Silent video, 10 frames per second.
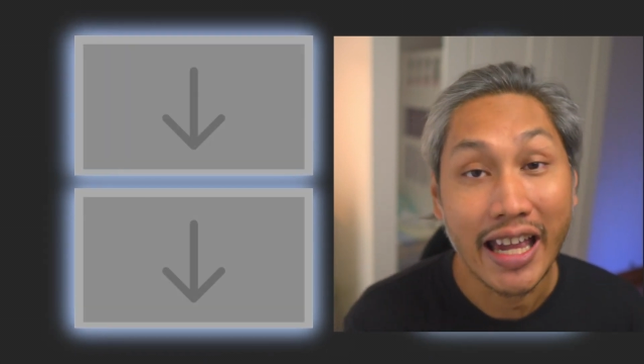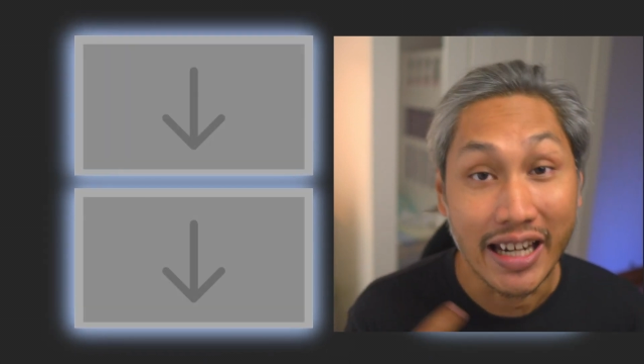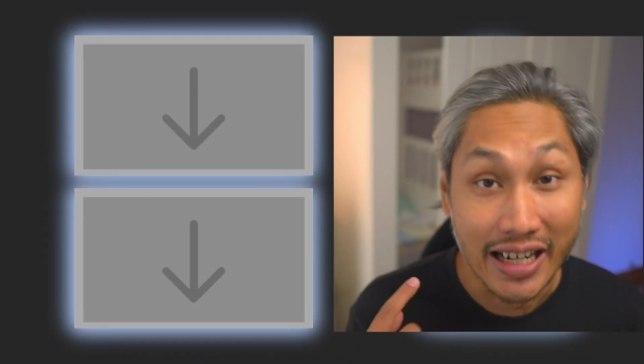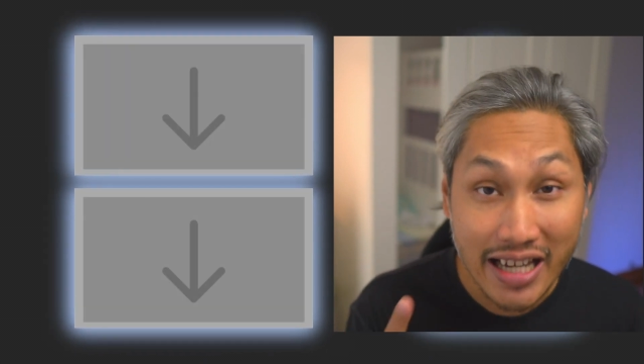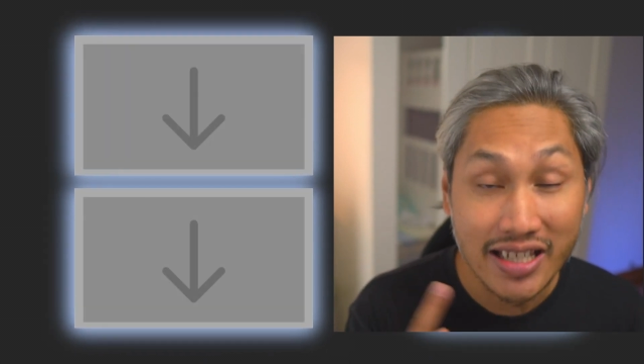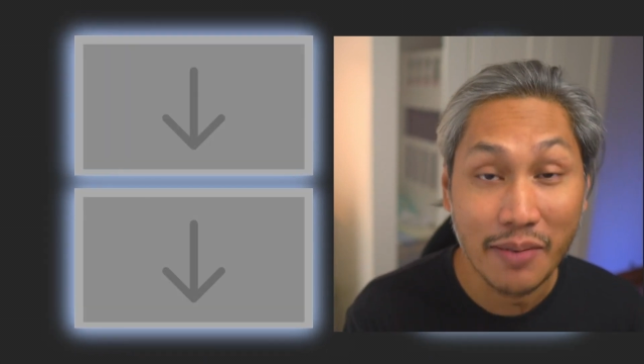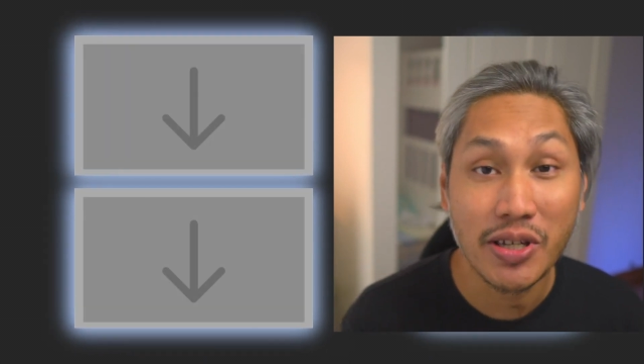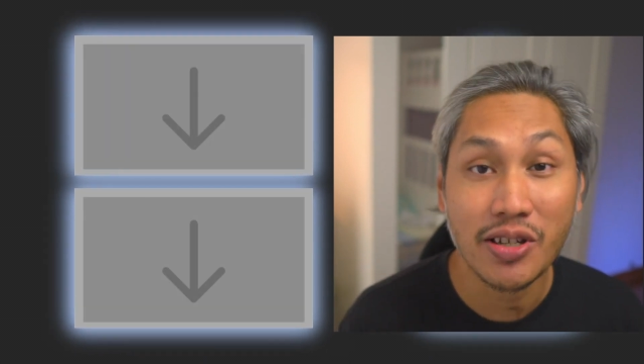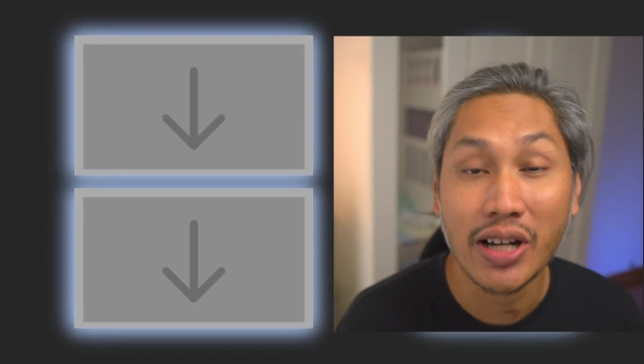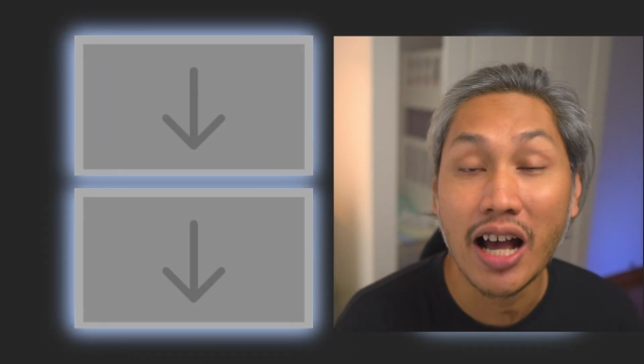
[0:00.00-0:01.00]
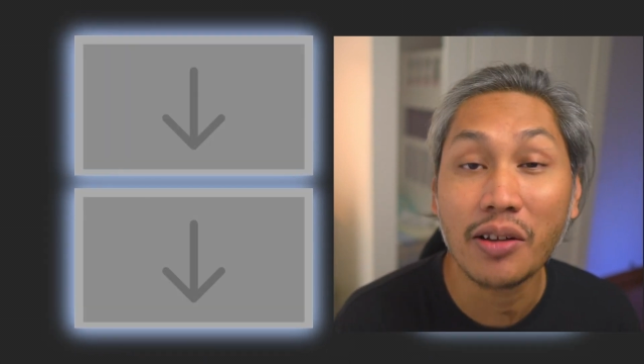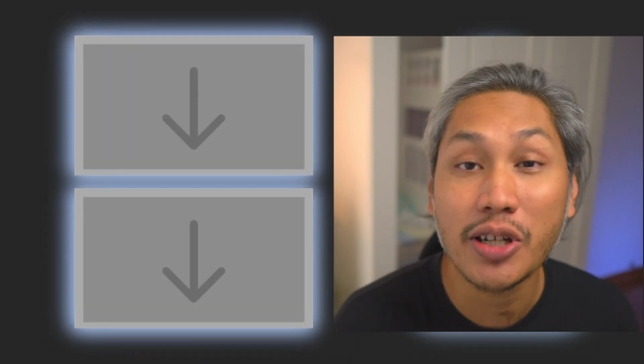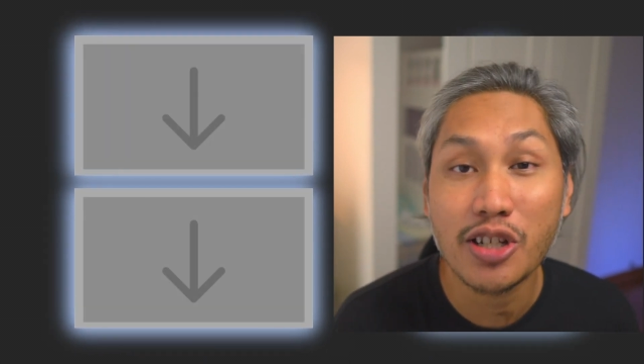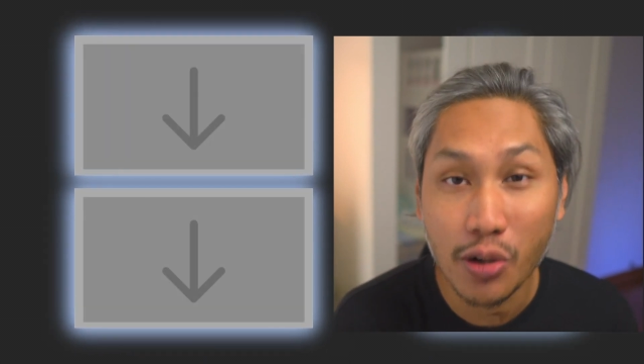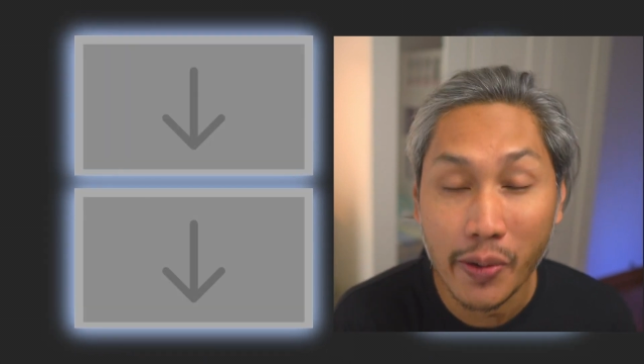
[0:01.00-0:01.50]
In the next episode, I'll
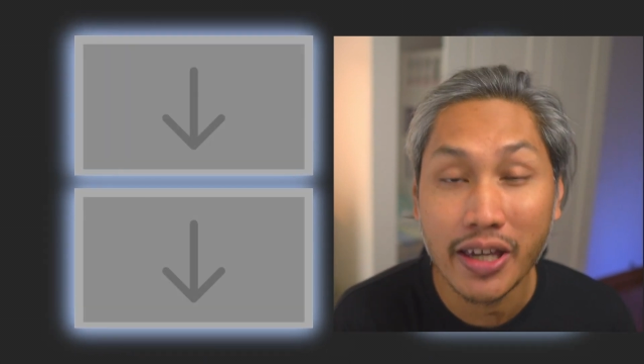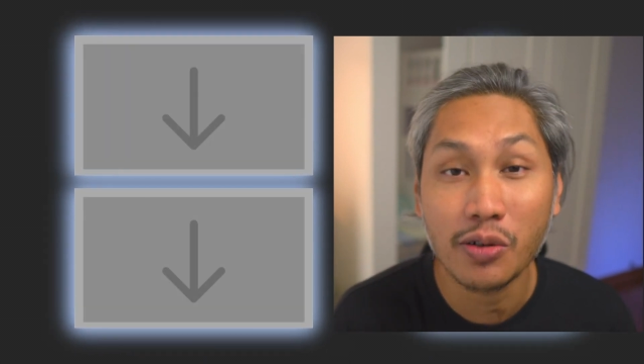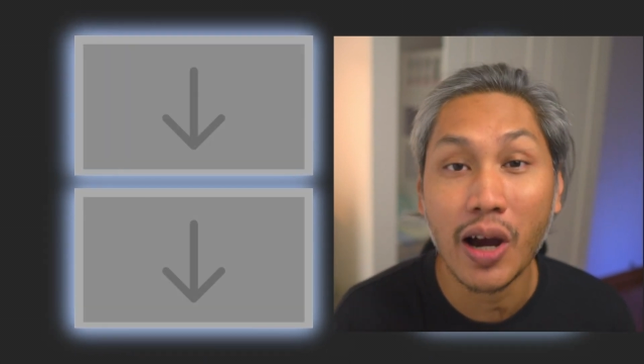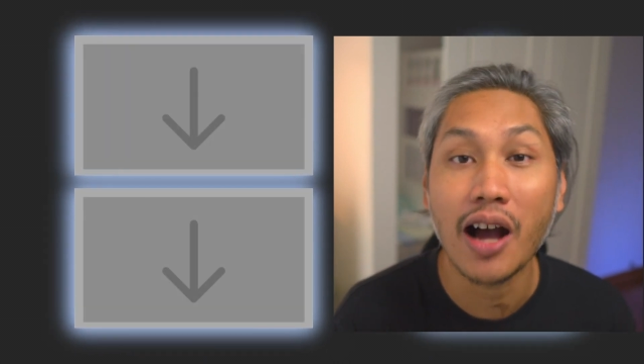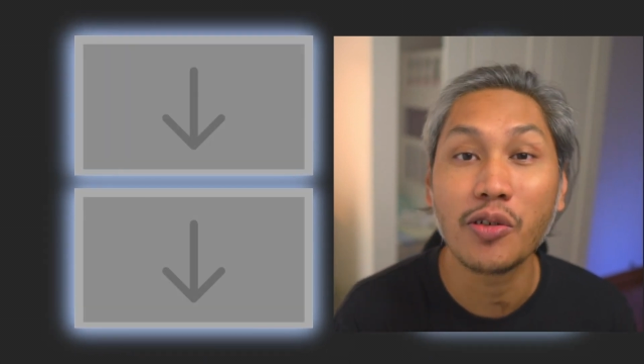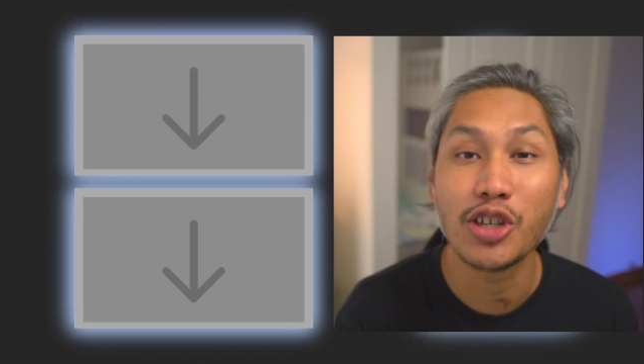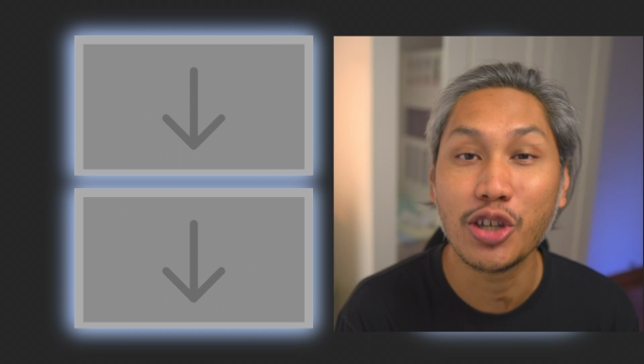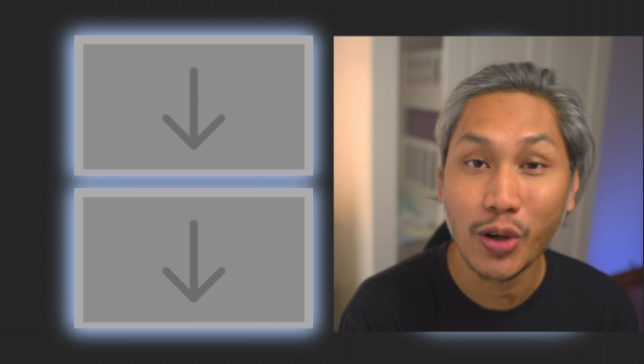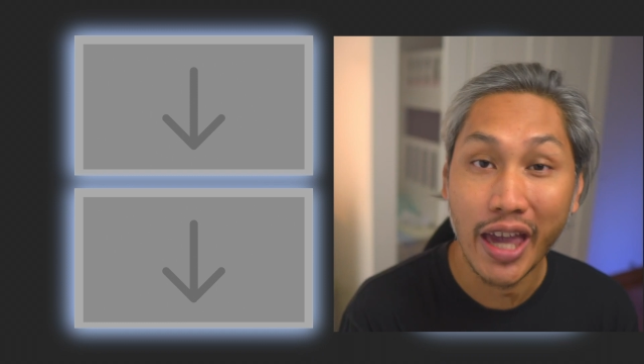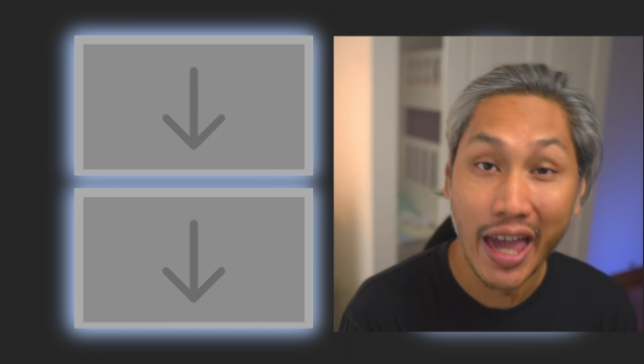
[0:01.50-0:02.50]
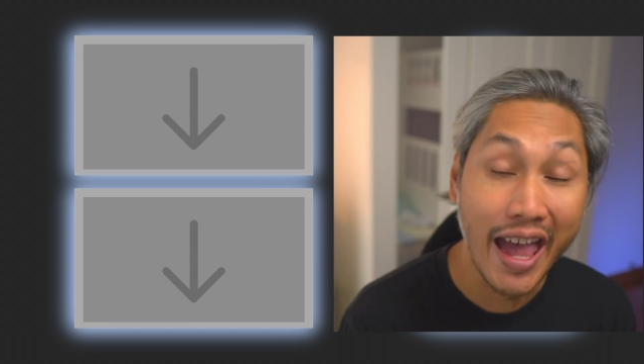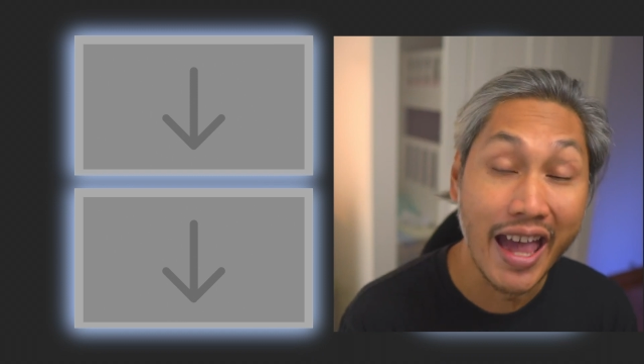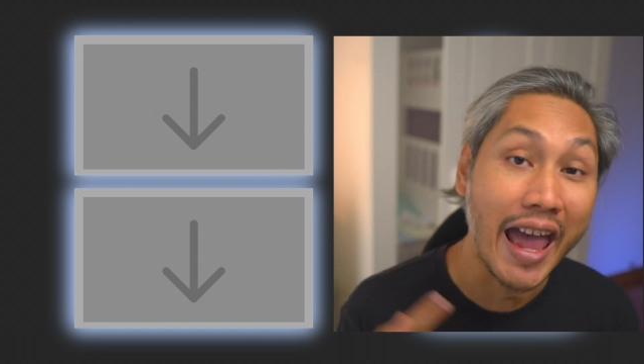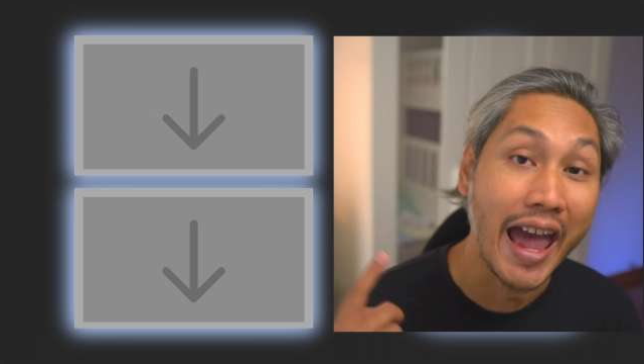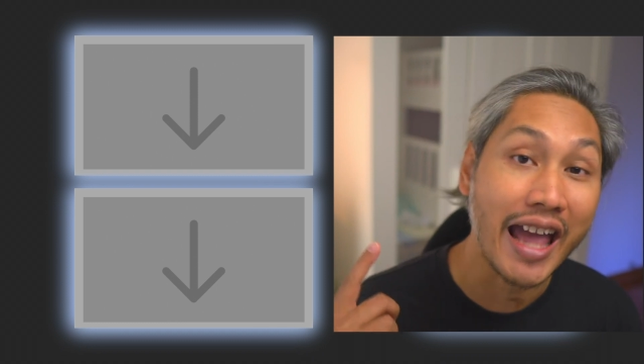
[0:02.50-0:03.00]
be showing you how you
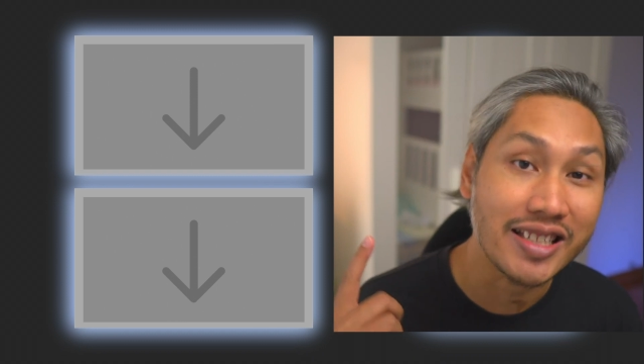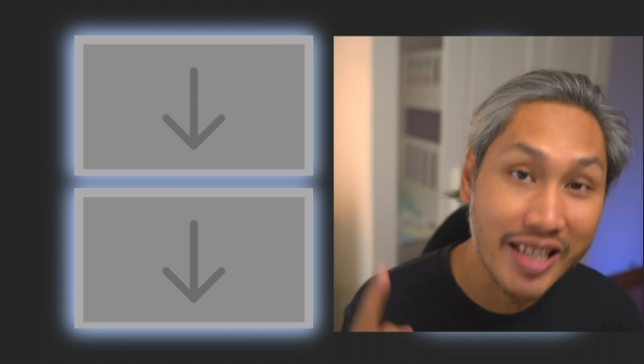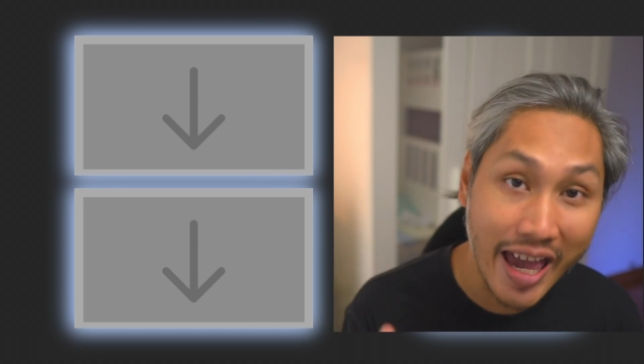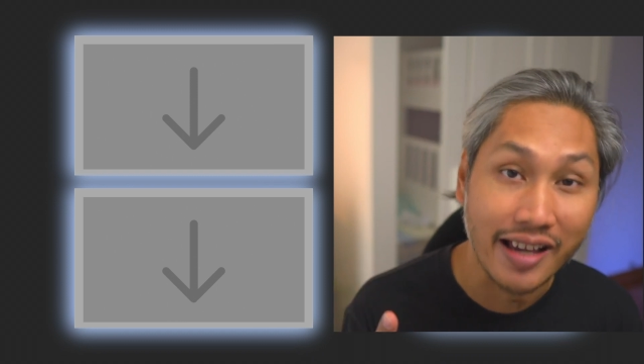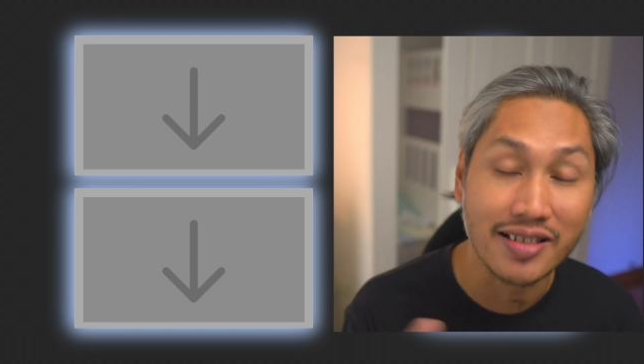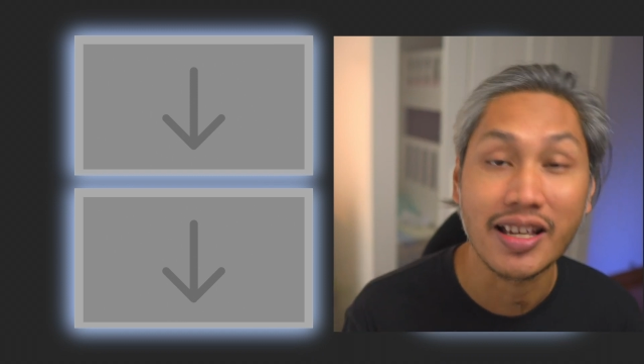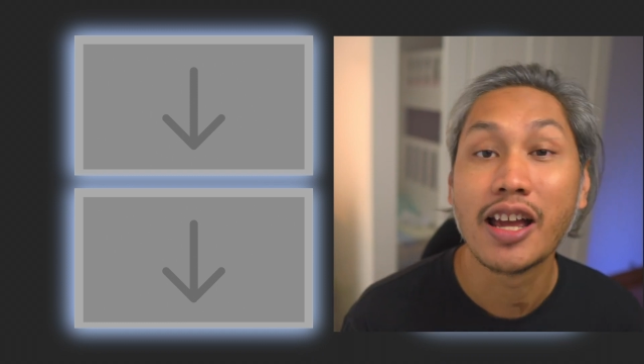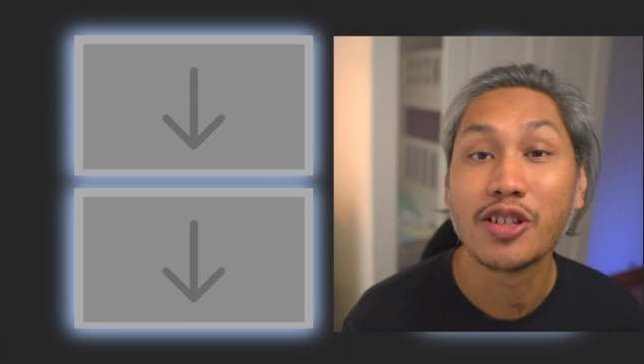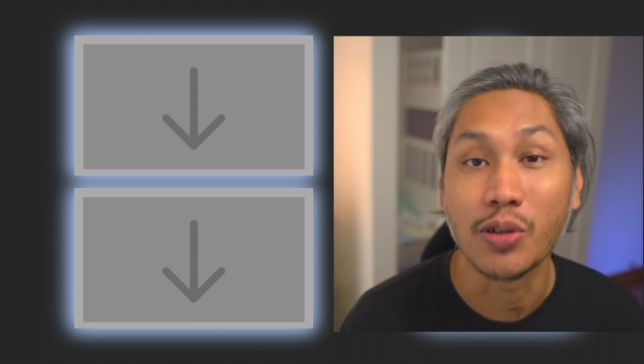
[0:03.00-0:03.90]
can add text